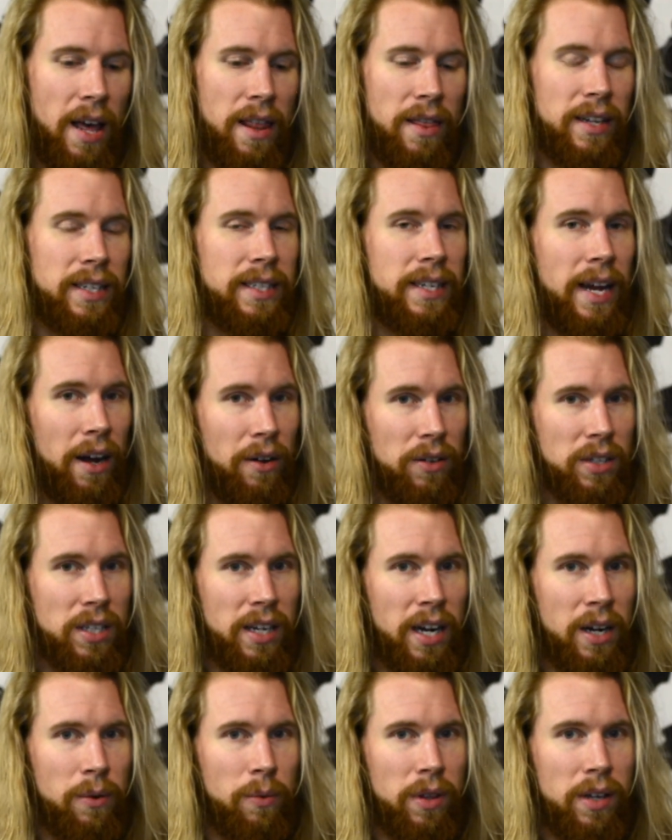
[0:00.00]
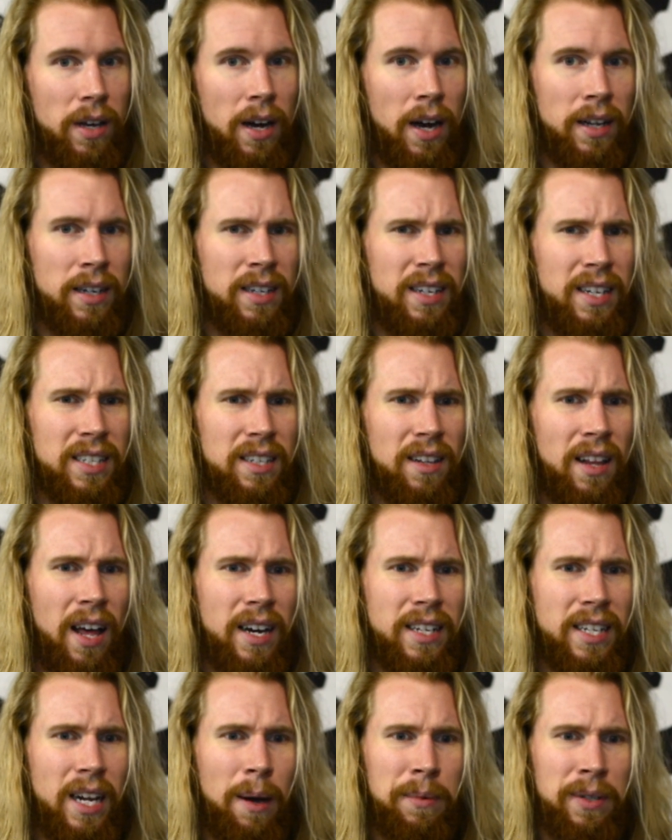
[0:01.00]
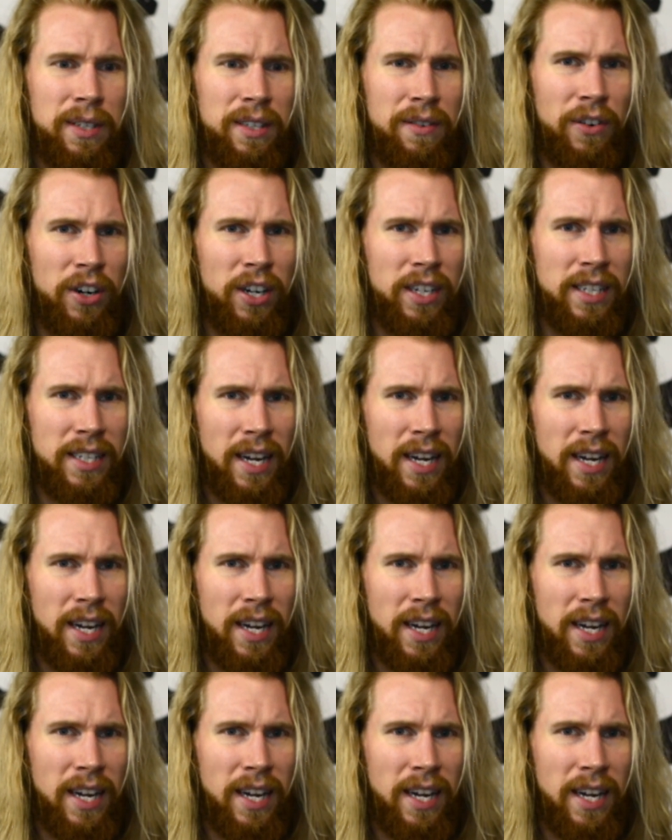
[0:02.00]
The downside with cotton is a lot of times it's very